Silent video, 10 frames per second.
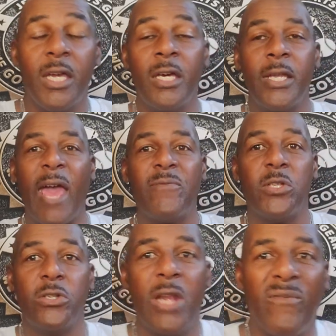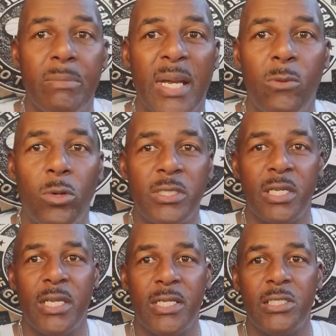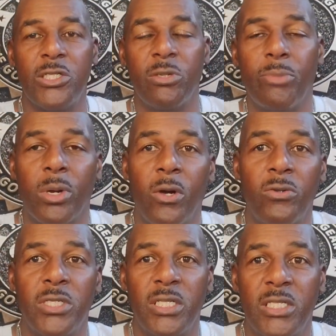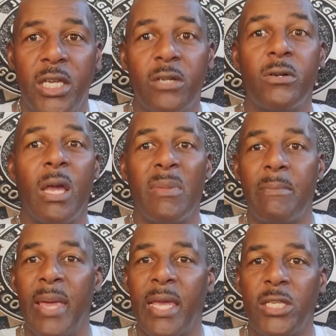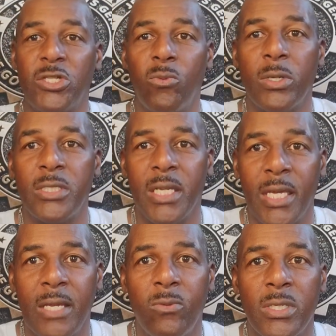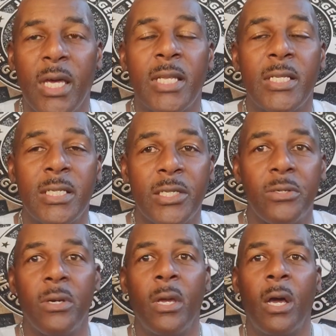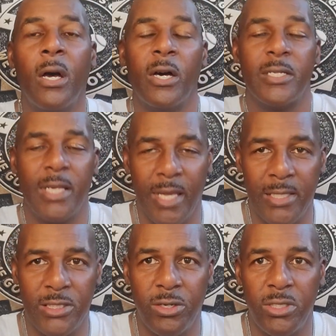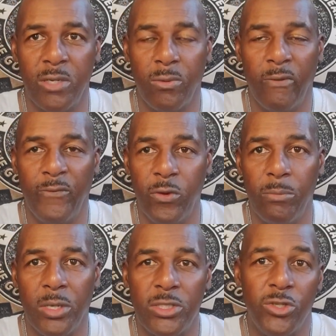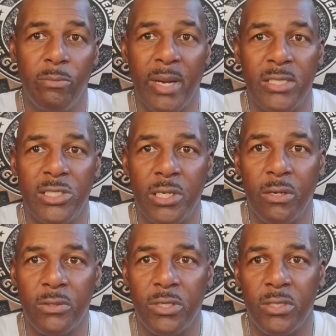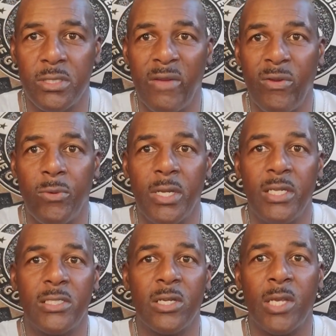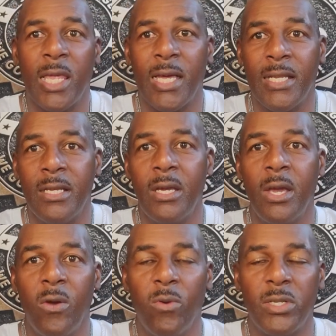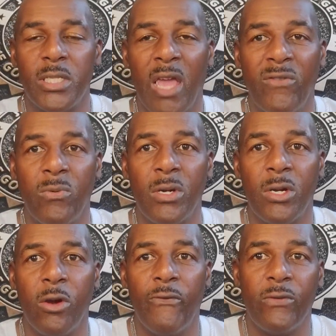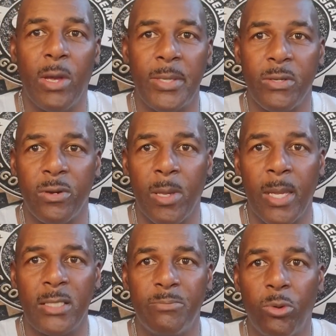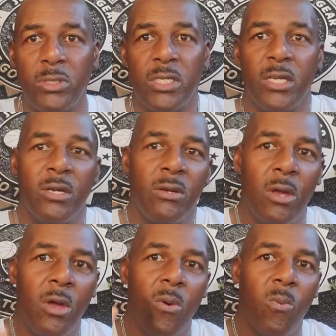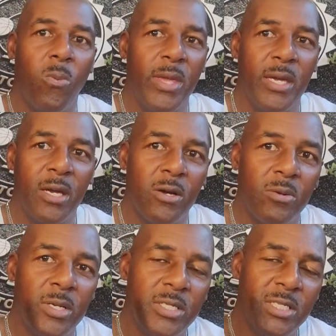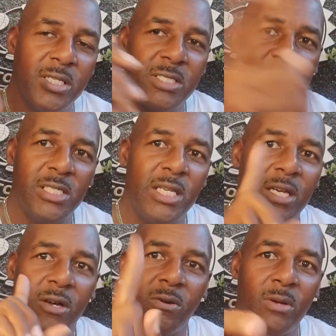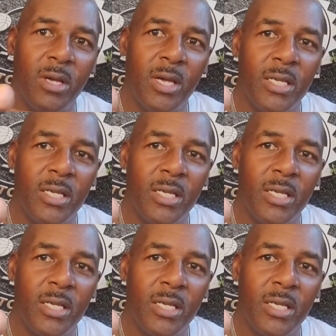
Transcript: Good afternoon, everybody. Once again, this is your boy OG Jego coming back at you once again with another online jersey review brought to you by Jego Jerseys. Everyone gets online. Where does everyone go for all of their online sports gear? We go to Jego.